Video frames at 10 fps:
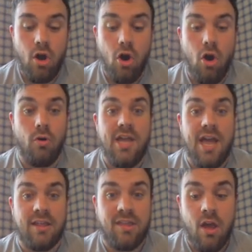Oh,
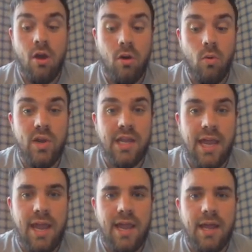yes, we
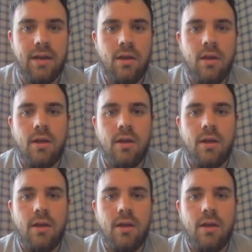can.